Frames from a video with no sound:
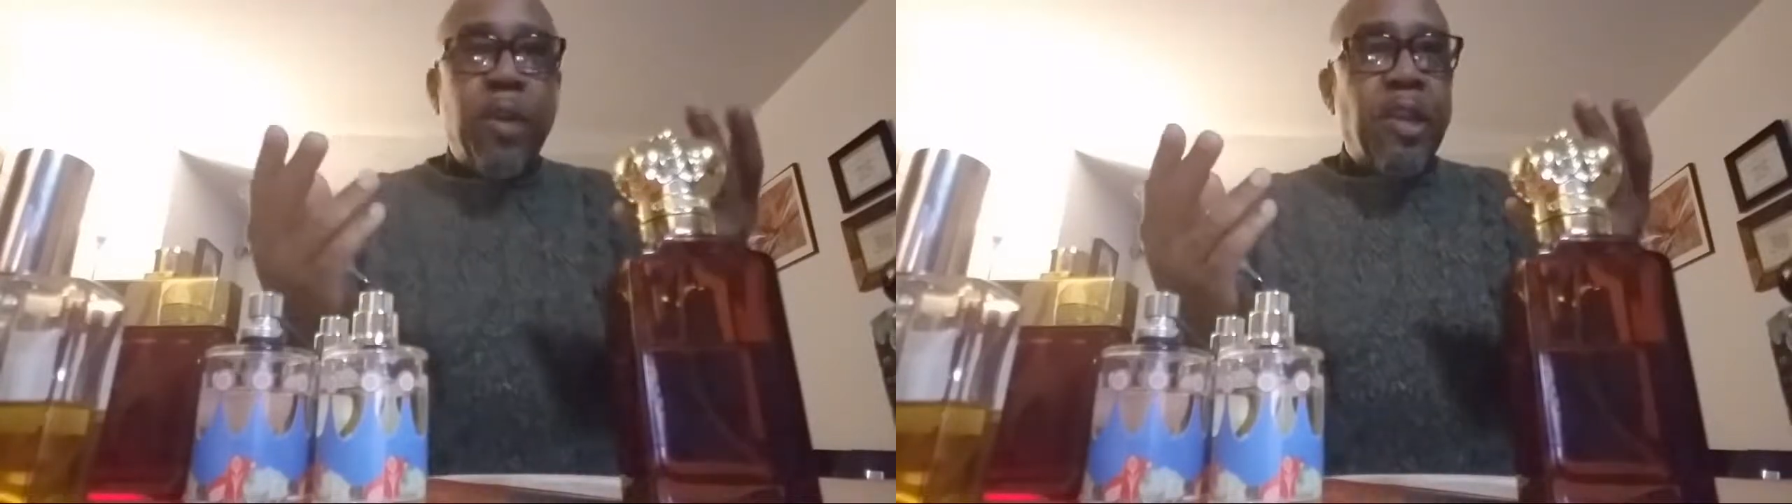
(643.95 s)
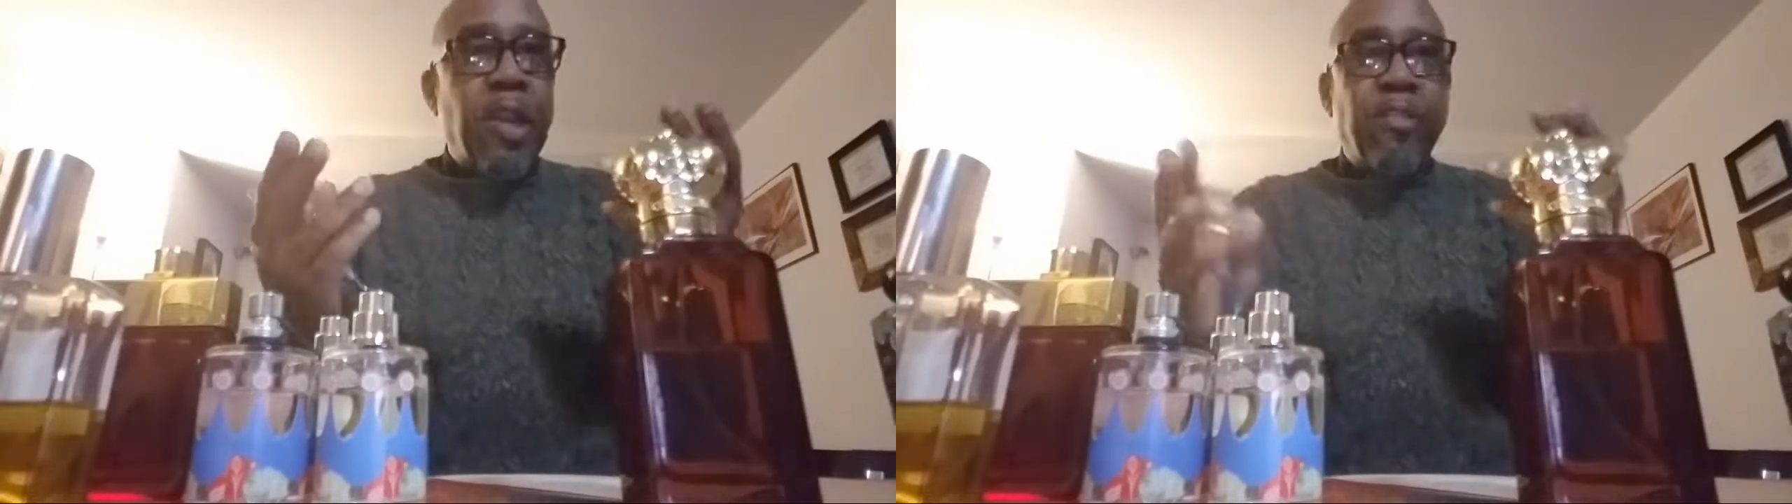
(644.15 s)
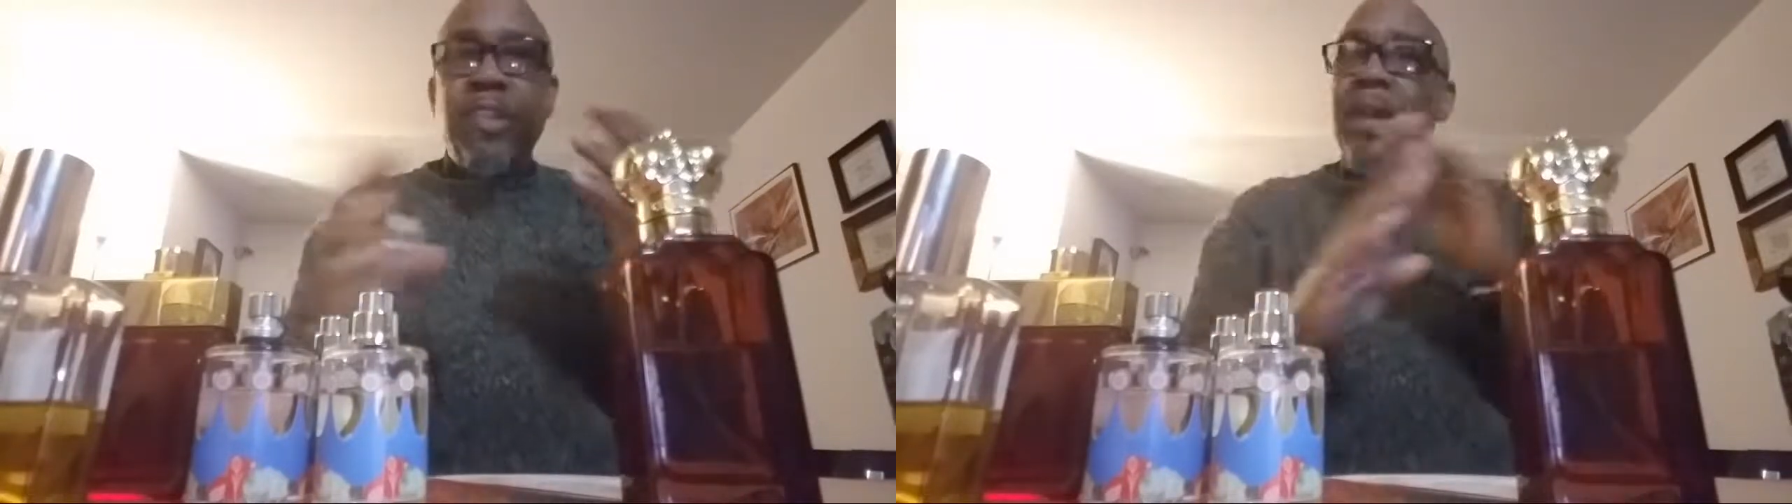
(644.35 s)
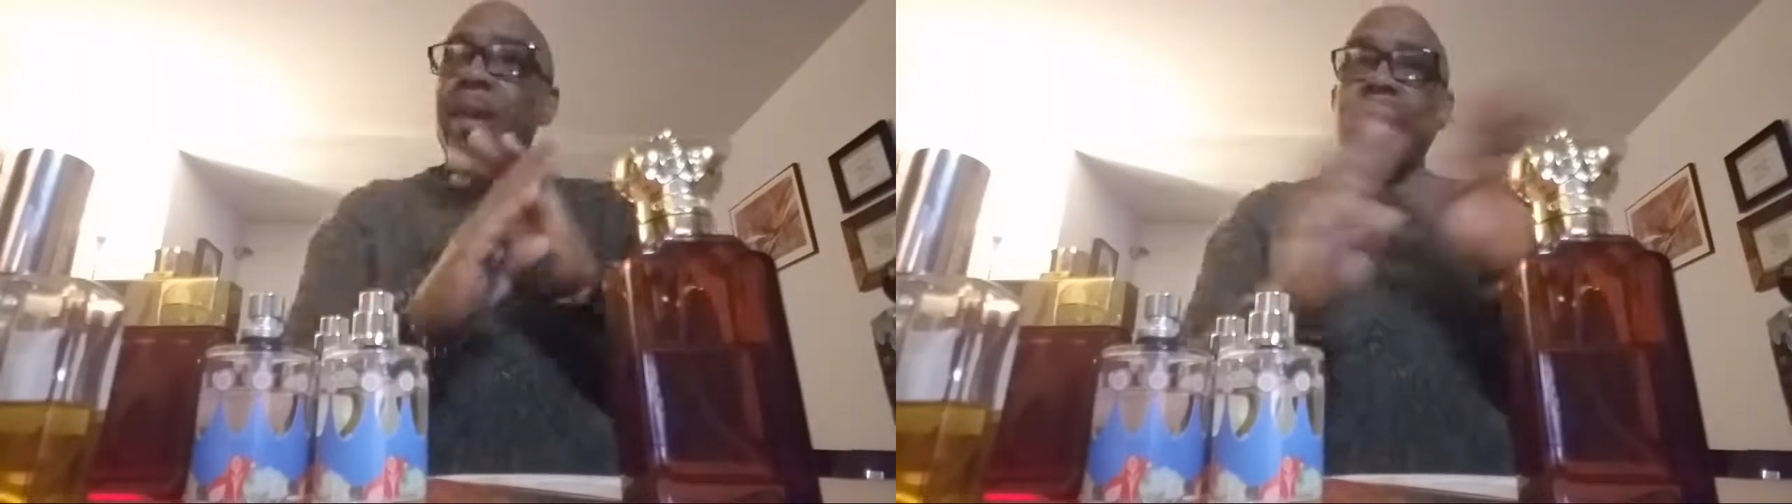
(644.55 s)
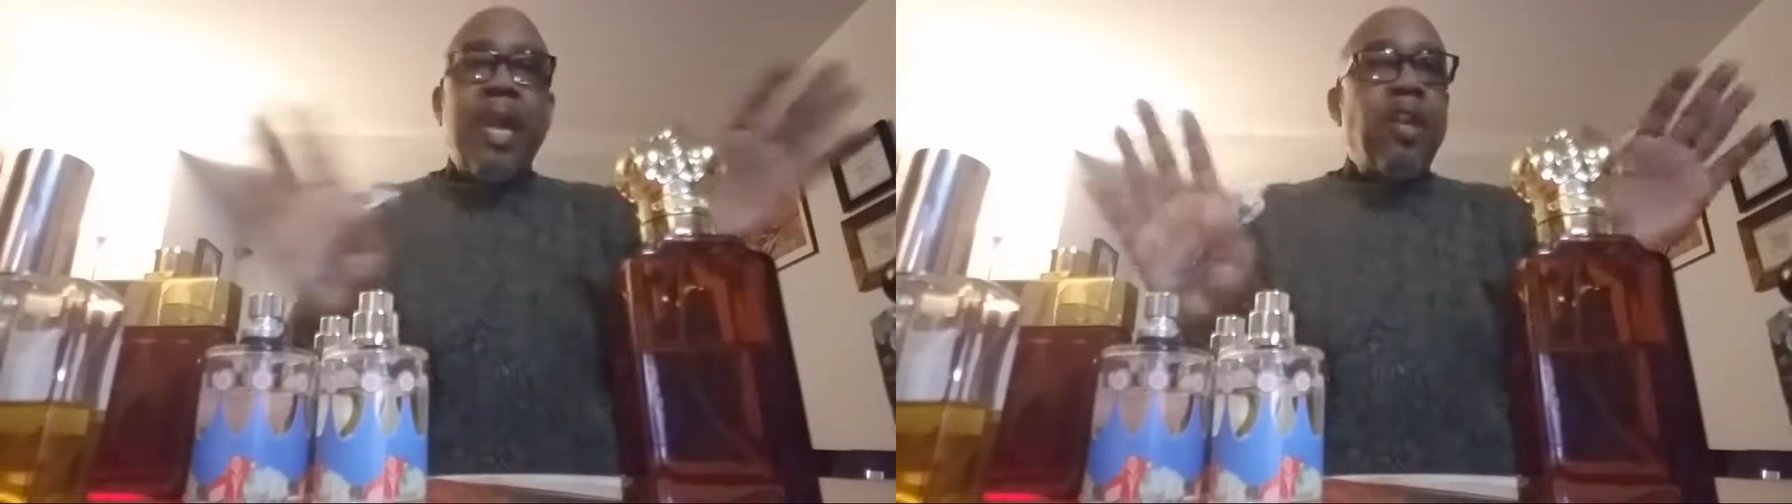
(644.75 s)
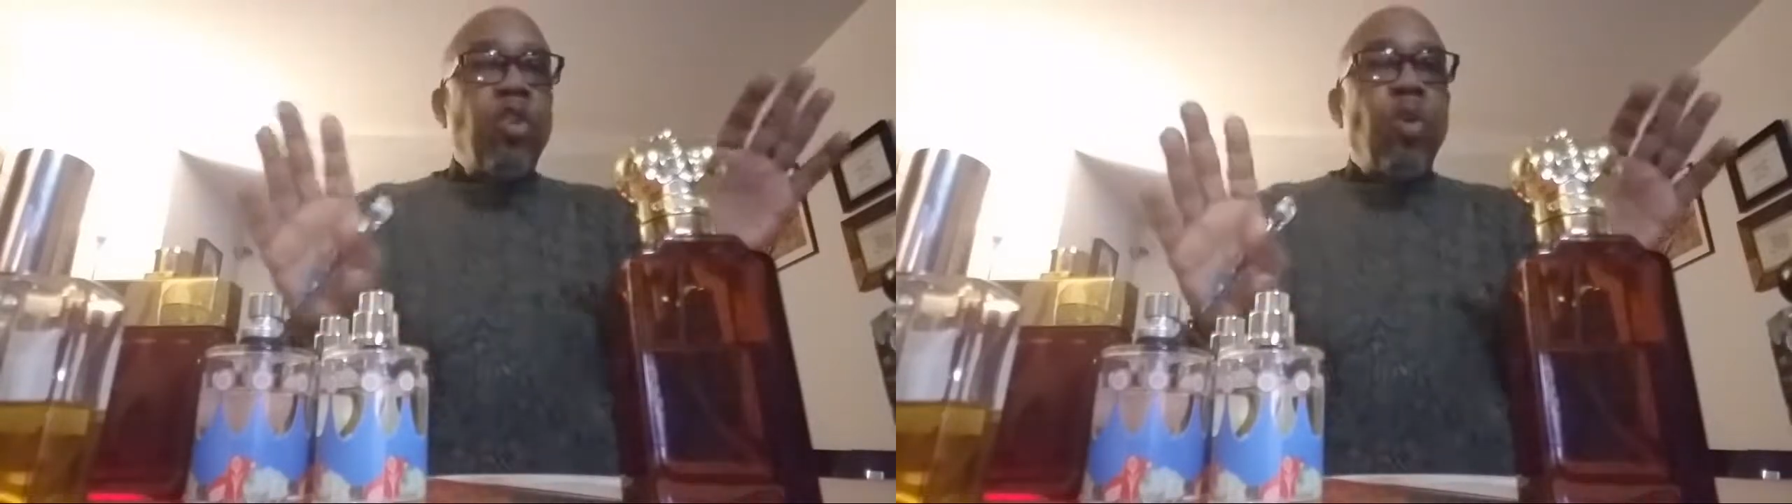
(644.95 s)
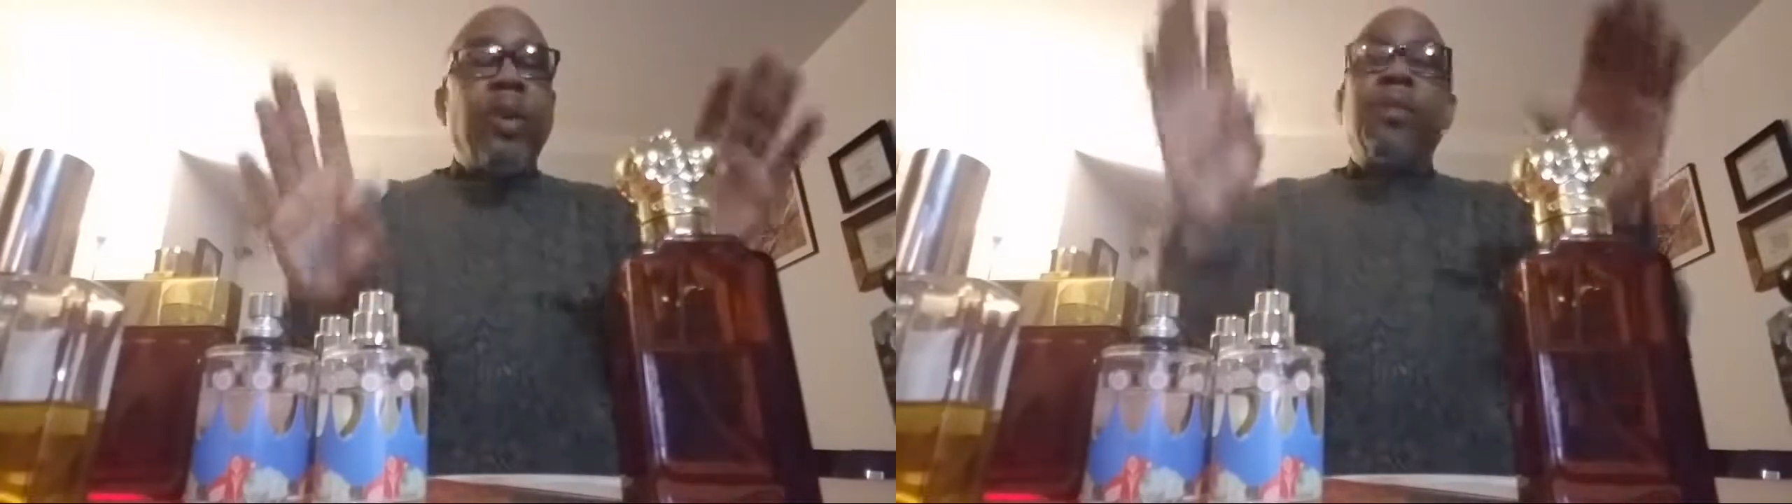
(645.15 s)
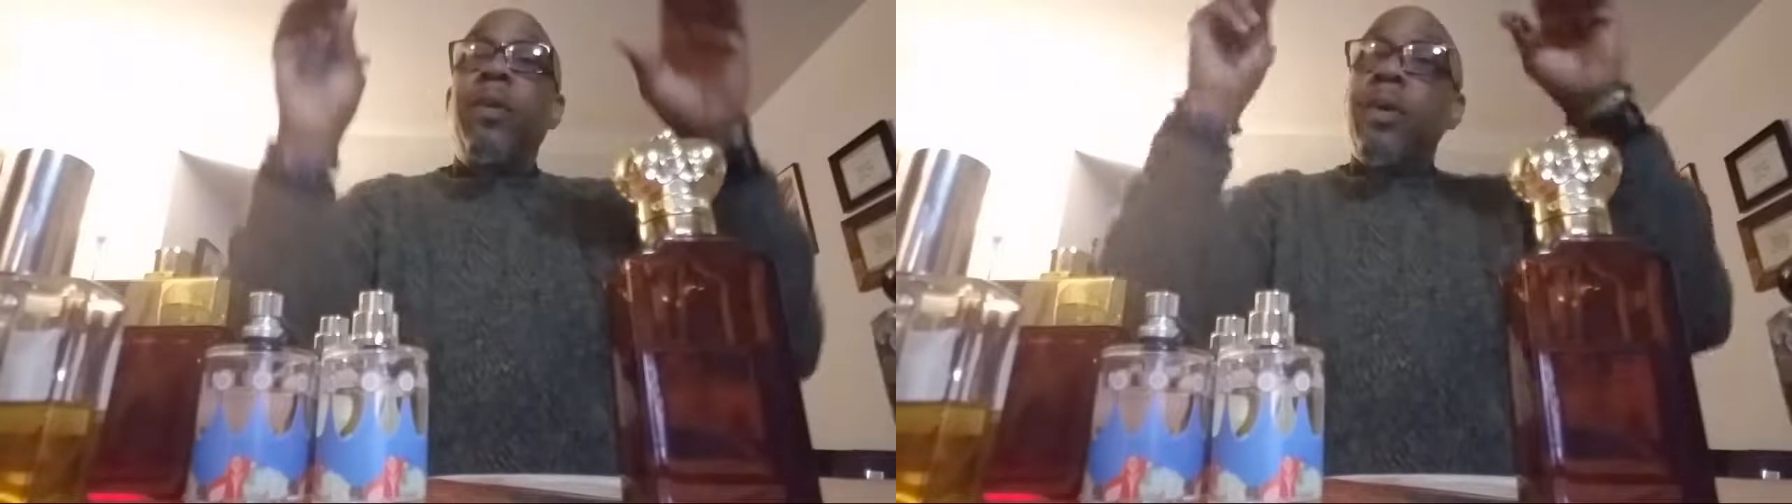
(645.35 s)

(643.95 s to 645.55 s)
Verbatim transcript: accounts. Can't do it.